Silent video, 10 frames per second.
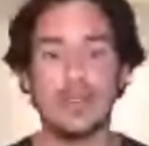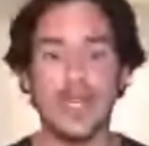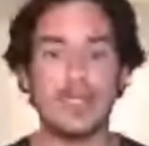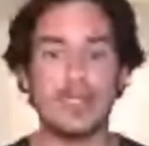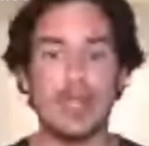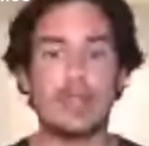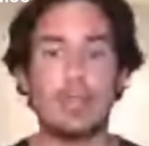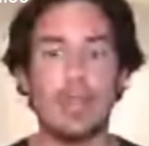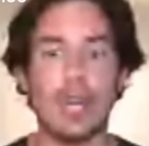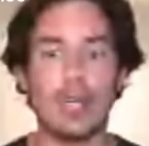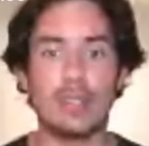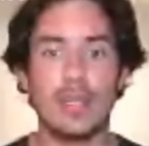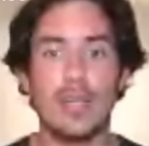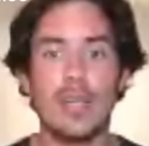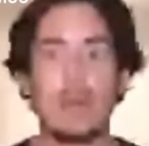the text of the blog,
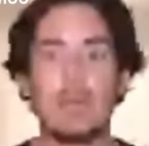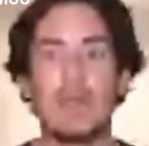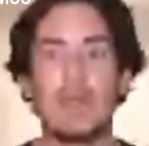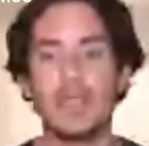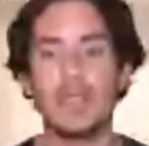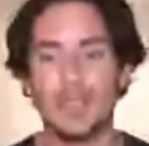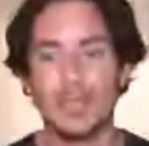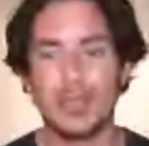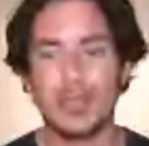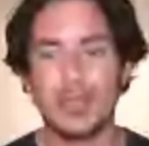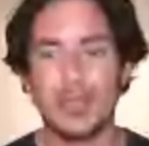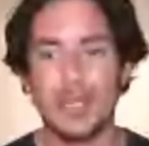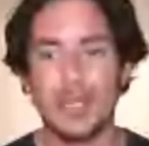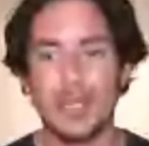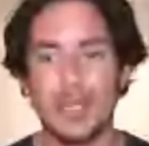because
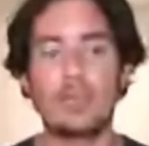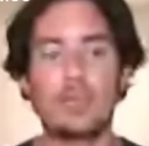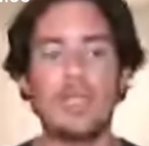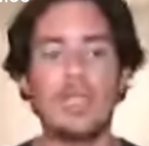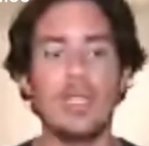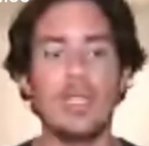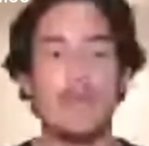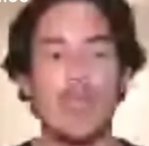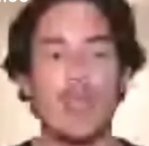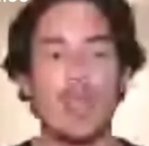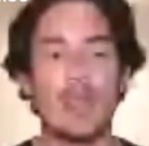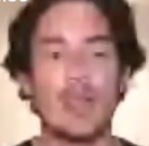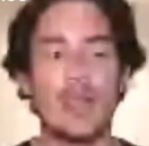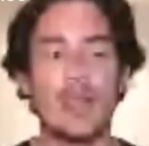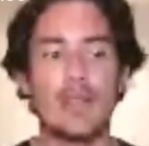they would be
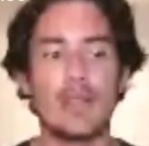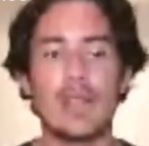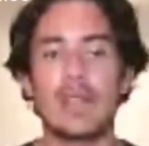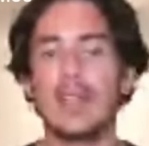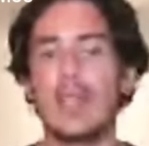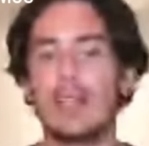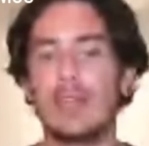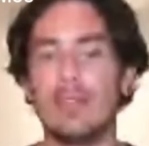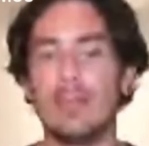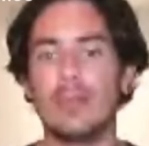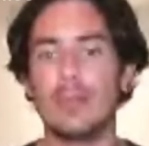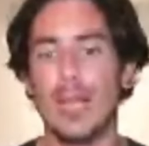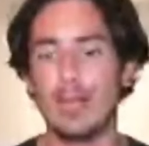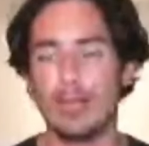something helpful